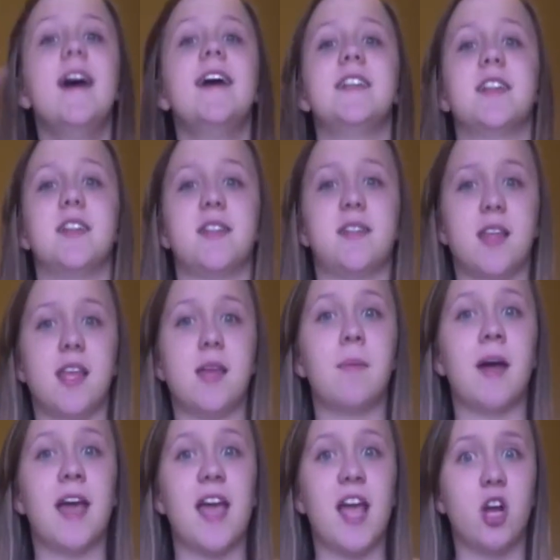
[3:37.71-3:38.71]
to see
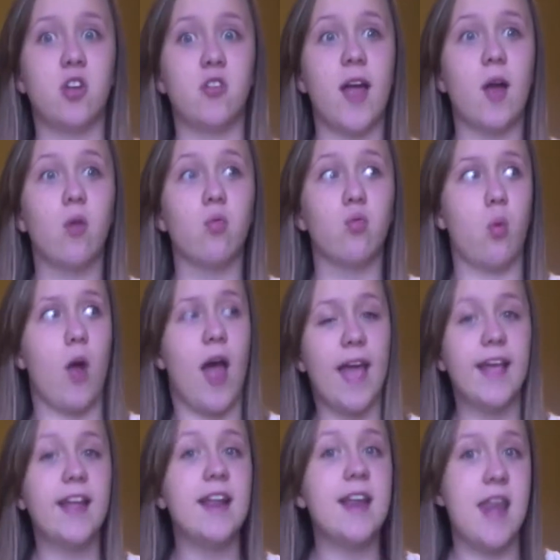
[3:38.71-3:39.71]
my hair like
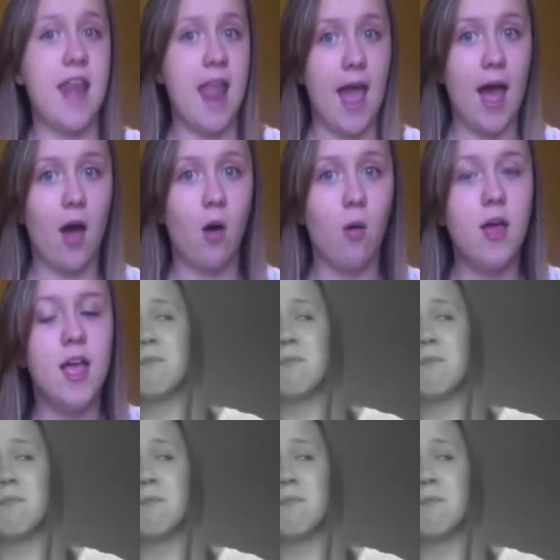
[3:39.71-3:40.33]
right now.